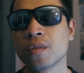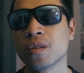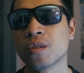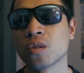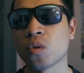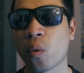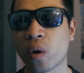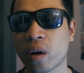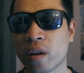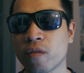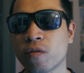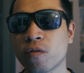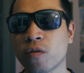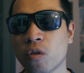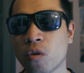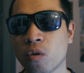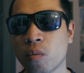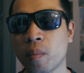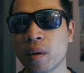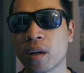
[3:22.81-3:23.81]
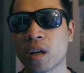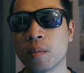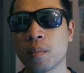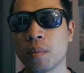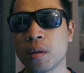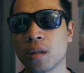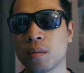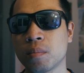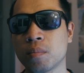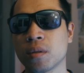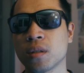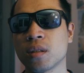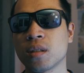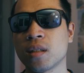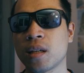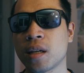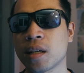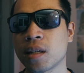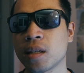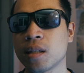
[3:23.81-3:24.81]
24 megabit per
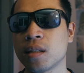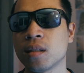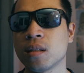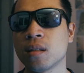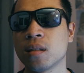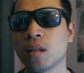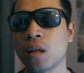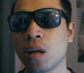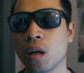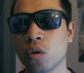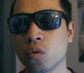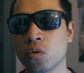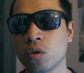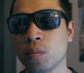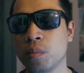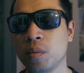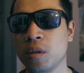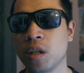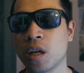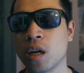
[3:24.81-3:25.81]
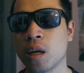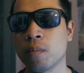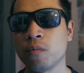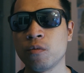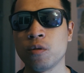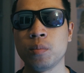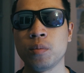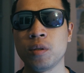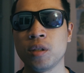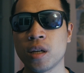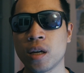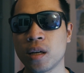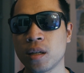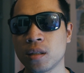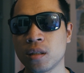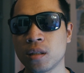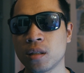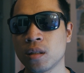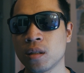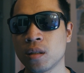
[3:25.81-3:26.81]
second LCPM
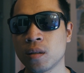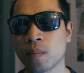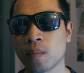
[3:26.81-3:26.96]
VPS